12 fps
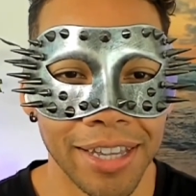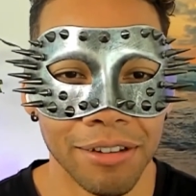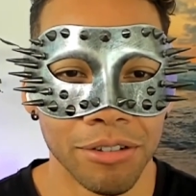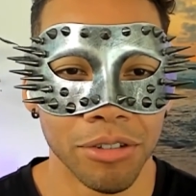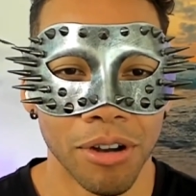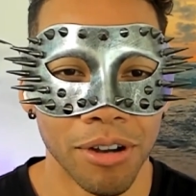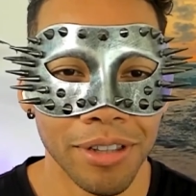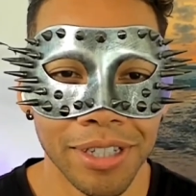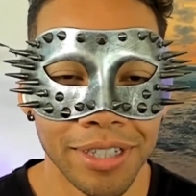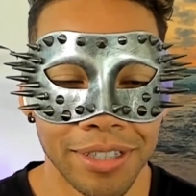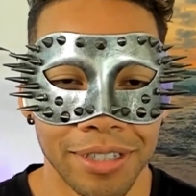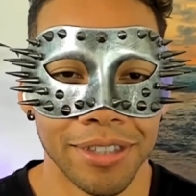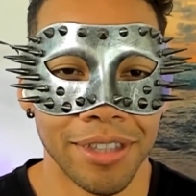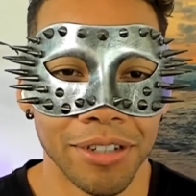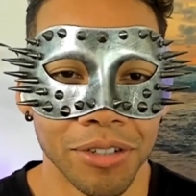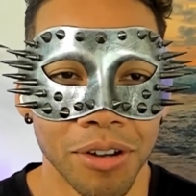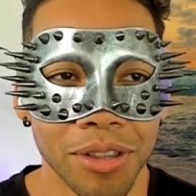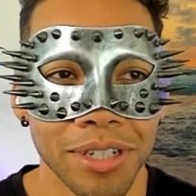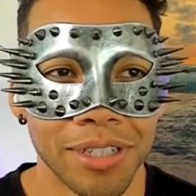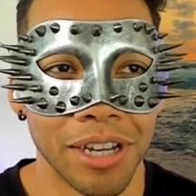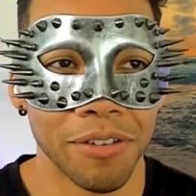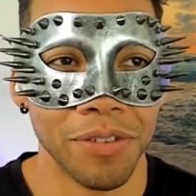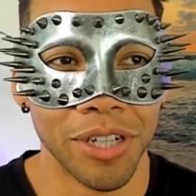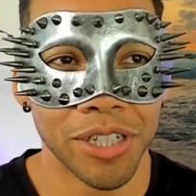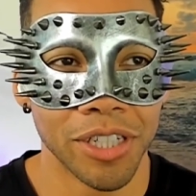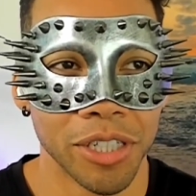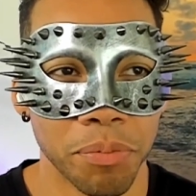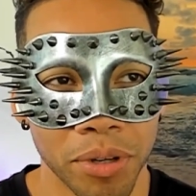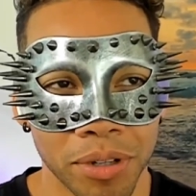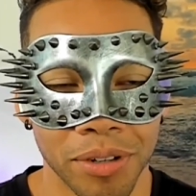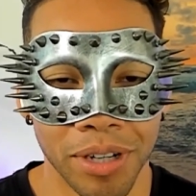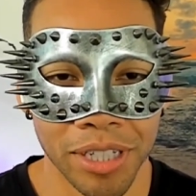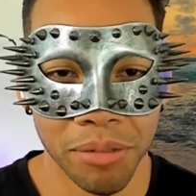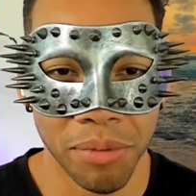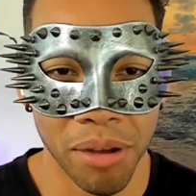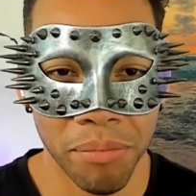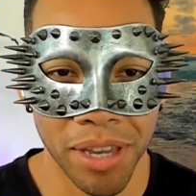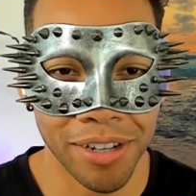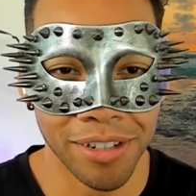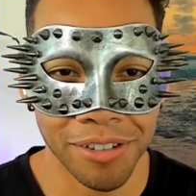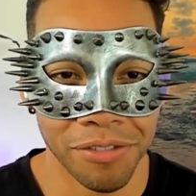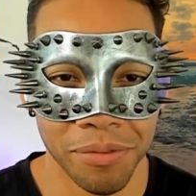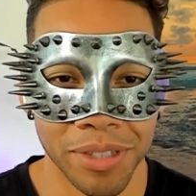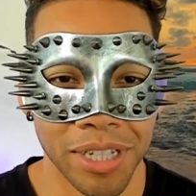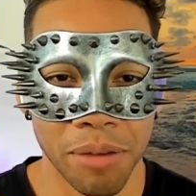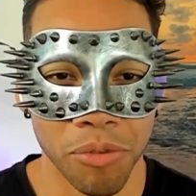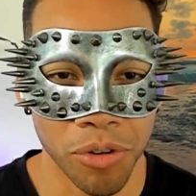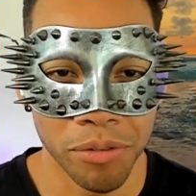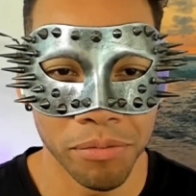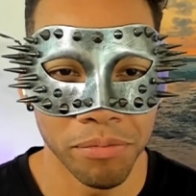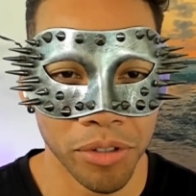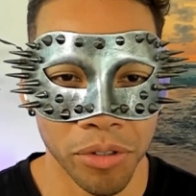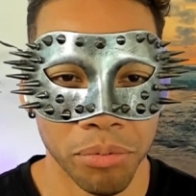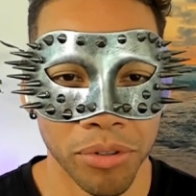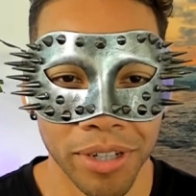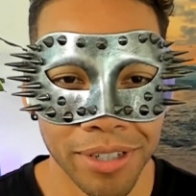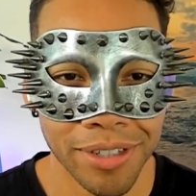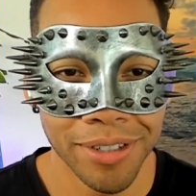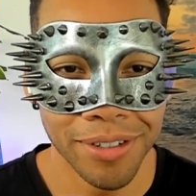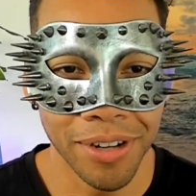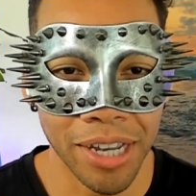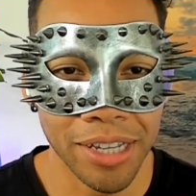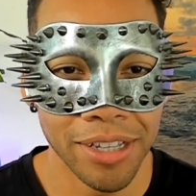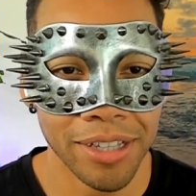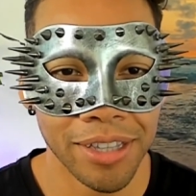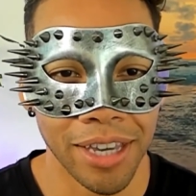And there's all these definitions put on us about manhood from the time we were little boys, right?